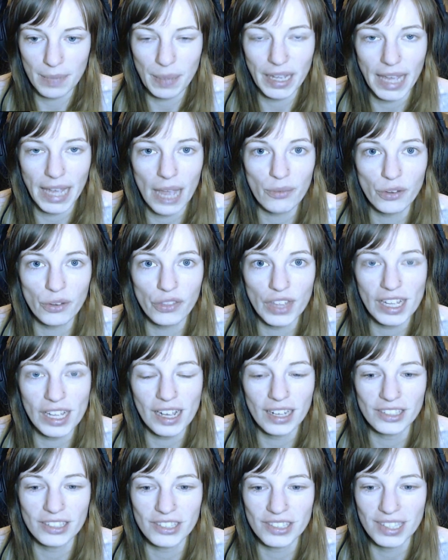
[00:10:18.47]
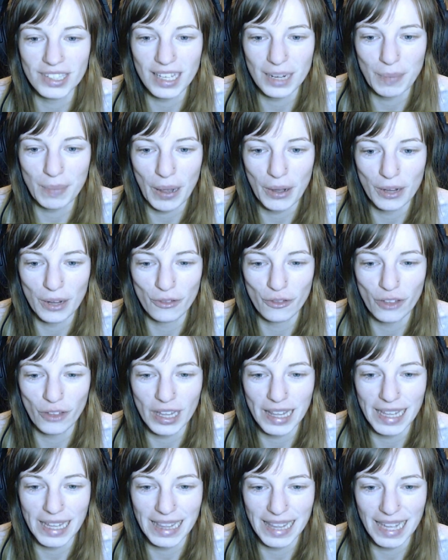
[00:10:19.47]
back everything I just said about it
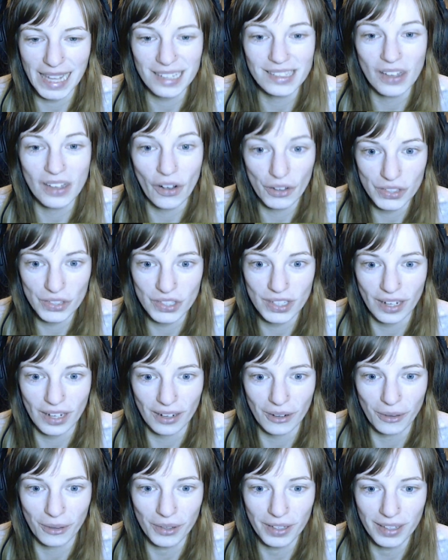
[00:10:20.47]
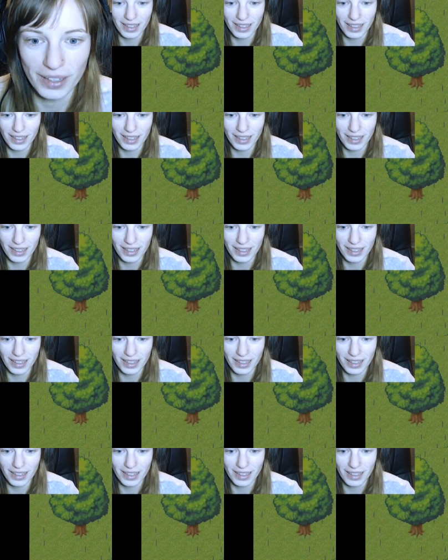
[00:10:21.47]
feeling less hostile.